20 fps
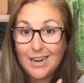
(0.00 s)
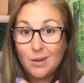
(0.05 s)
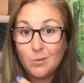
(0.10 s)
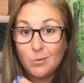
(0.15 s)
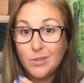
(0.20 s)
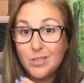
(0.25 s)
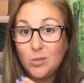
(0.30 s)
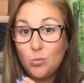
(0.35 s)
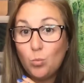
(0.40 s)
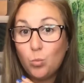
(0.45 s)
I
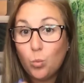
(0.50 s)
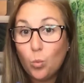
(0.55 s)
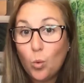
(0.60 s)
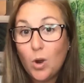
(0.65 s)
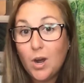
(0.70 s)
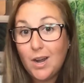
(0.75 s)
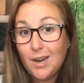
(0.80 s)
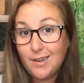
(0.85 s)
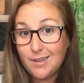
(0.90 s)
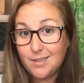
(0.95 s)
really
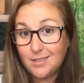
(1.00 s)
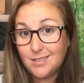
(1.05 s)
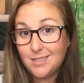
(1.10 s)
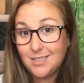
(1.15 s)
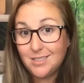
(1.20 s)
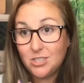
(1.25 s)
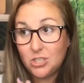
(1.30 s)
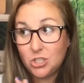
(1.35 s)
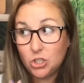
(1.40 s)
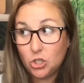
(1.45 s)
want
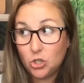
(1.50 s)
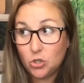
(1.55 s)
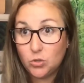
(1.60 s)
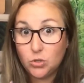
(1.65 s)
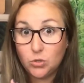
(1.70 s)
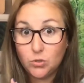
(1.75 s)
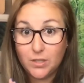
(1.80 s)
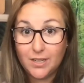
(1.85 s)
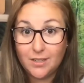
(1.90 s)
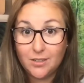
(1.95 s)
to go
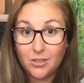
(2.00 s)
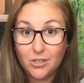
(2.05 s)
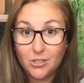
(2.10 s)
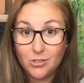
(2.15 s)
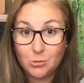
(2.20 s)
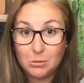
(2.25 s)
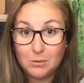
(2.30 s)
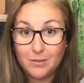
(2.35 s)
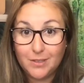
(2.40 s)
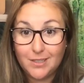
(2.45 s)
do that
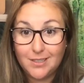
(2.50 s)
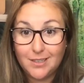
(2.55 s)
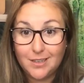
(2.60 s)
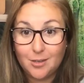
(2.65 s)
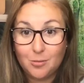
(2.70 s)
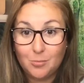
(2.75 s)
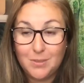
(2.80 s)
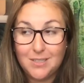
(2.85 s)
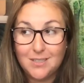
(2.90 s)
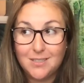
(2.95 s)
laundry right
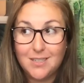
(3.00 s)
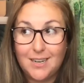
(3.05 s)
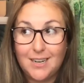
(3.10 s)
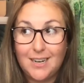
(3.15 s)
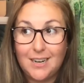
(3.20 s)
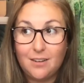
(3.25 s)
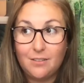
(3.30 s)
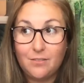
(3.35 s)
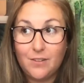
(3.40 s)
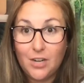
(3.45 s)
now because I
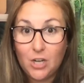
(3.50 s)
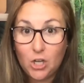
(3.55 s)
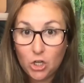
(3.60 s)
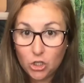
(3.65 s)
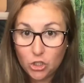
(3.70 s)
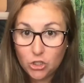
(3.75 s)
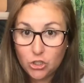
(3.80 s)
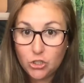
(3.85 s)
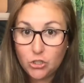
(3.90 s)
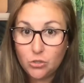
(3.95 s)
have
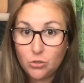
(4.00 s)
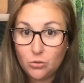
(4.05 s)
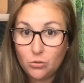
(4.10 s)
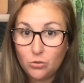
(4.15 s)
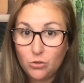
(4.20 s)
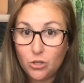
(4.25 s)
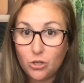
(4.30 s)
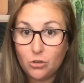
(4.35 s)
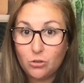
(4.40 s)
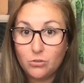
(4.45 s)

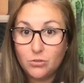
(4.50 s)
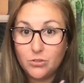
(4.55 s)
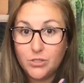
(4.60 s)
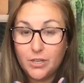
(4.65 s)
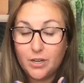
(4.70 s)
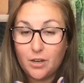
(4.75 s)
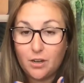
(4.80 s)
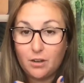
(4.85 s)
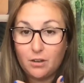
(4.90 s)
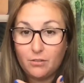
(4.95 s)
2 loads
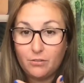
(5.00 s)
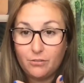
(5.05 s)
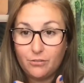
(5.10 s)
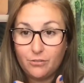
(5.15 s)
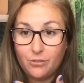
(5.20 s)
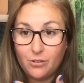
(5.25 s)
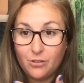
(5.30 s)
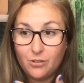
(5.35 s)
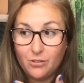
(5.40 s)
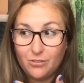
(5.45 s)
of
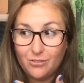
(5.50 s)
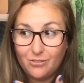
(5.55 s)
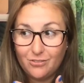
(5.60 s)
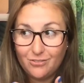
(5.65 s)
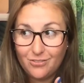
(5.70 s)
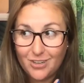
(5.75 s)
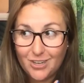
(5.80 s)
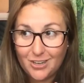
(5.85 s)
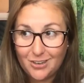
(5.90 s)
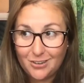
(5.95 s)

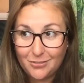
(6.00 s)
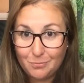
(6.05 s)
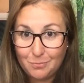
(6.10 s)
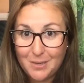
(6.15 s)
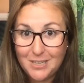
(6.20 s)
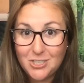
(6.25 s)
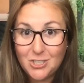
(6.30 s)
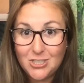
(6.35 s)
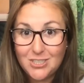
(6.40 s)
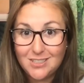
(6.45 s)

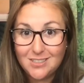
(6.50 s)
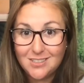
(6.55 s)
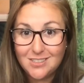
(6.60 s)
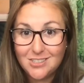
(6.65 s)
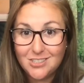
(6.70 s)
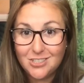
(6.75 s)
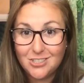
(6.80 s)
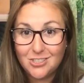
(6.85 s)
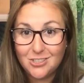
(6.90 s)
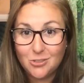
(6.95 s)
bed
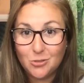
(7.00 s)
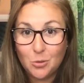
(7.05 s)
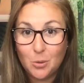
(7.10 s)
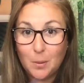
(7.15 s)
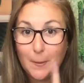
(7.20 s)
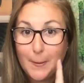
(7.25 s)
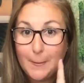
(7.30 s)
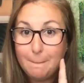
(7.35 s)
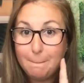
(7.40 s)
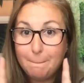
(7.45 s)
sheets to do.
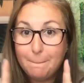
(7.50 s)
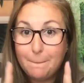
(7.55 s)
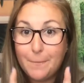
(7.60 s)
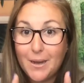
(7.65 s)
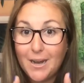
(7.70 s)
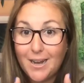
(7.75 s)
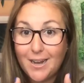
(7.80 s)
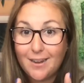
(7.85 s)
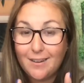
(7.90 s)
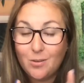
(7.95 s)

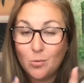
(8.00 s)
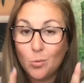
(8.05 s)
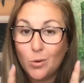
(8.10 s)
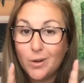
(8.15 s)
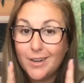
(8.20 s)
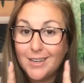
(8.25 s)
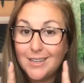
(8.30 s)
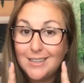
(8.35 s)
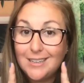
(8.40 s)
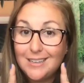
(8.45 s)
But
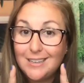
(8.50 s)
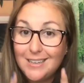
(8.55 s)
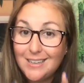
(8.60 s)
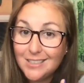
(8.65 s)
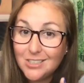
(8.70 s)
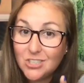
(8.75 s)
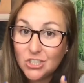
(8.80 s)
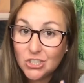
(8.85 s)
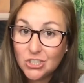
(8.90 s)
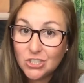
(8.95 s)
what I
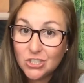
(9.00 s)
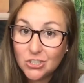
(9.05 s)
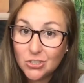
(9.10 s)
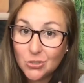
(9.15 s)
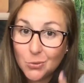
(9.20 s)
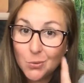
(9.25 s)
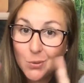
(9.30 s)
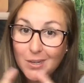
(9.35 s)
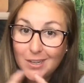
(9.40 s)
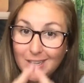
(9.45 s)
need to
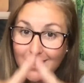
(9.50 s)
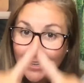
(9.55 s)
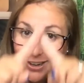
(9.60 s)
do